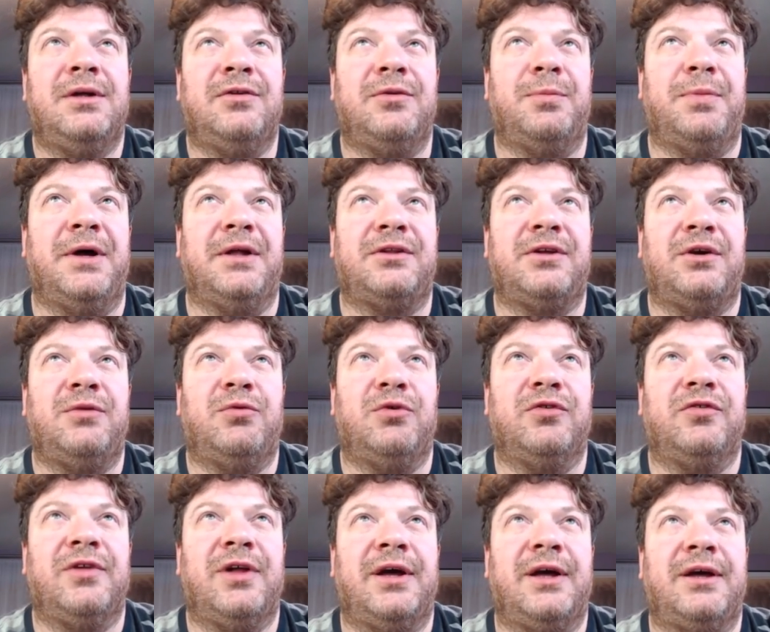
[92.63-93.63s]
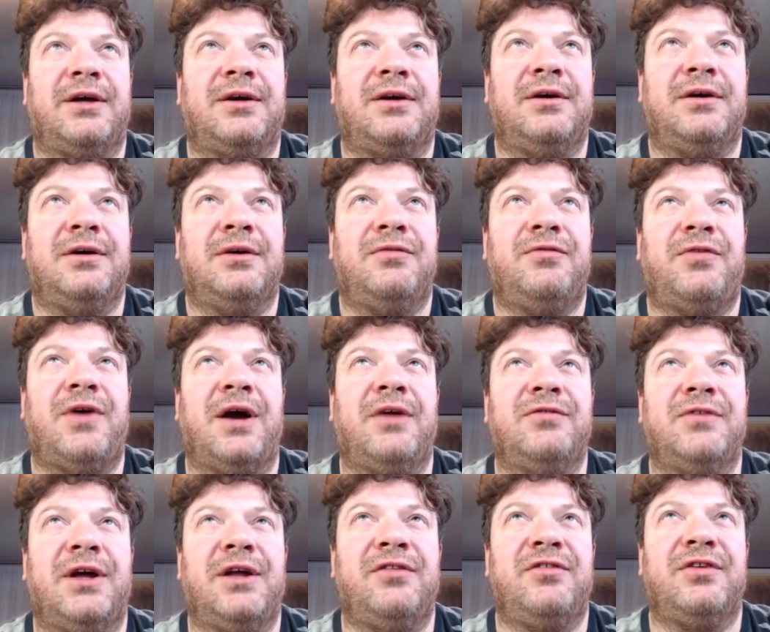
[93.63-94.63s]
the battery was like
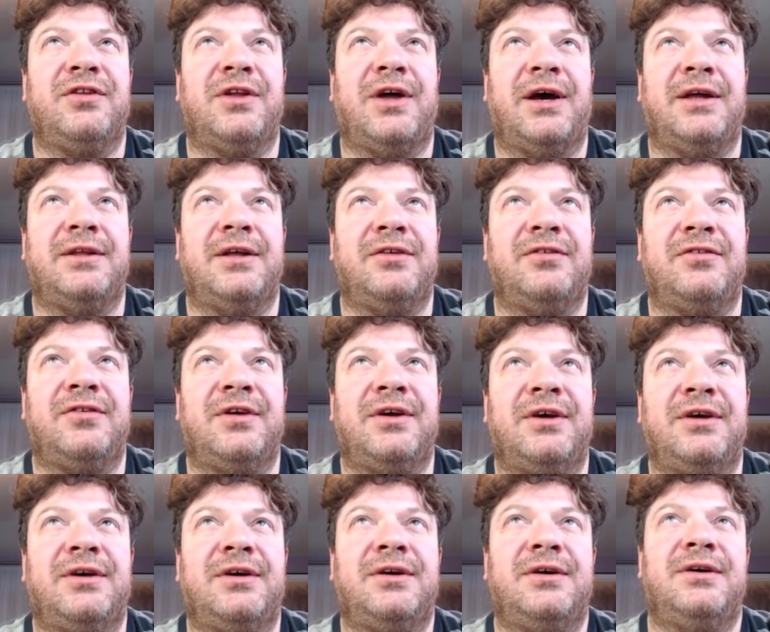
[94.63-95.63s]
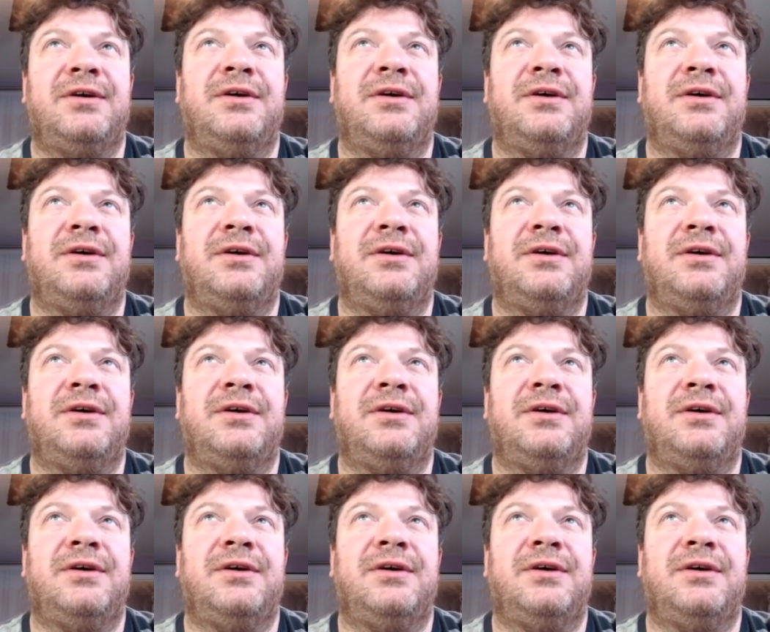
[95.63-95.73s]
5.99 I think,